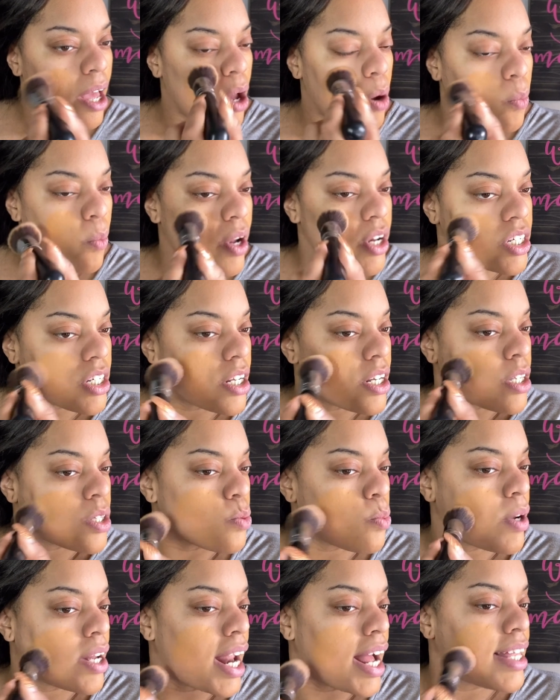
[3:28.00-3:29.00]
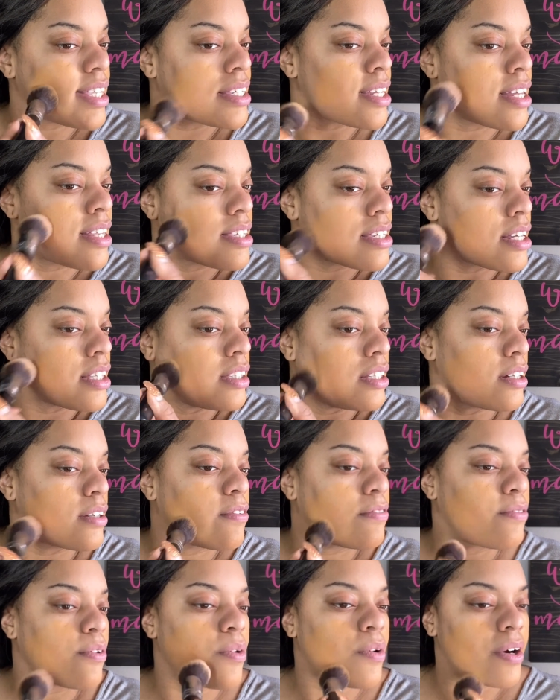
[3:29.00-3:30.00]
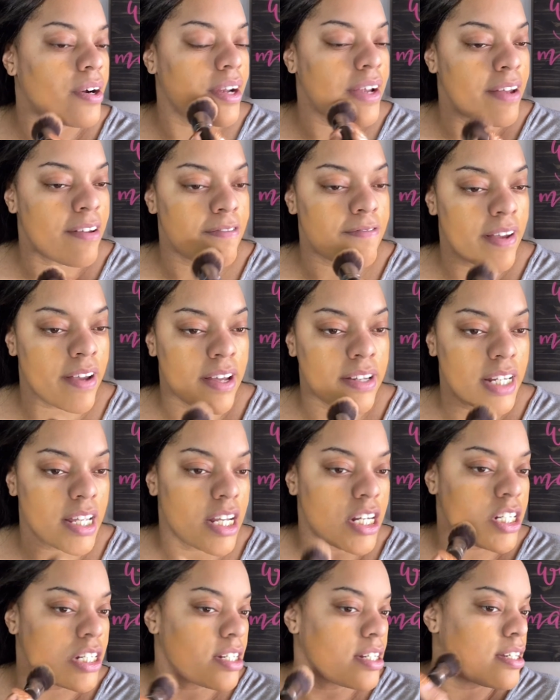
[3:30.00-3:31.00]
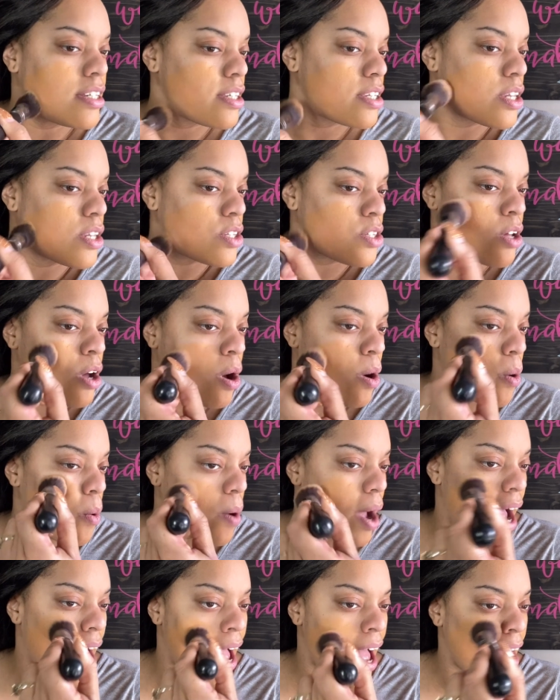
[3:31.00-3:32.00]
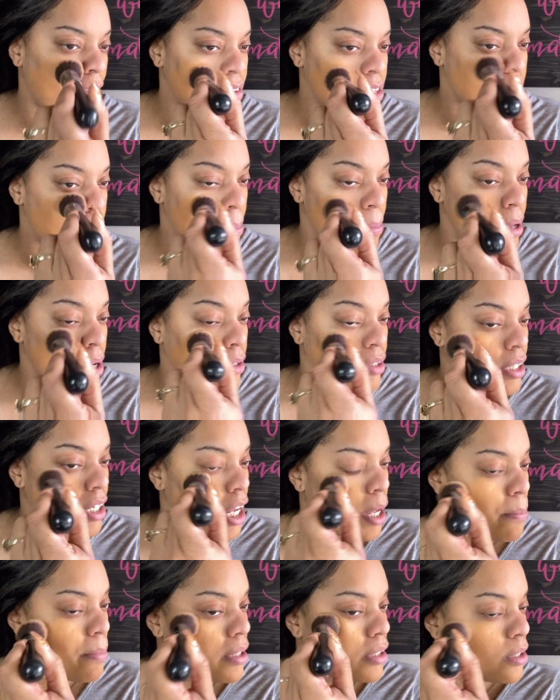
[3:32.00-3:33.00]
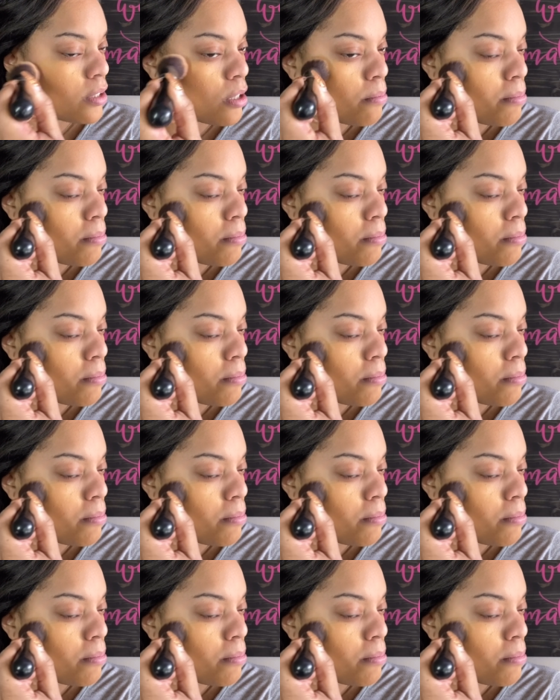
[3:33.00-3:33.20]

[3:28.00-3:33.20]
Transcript: which is what I tend to look for in foundations. So I have to build it up a little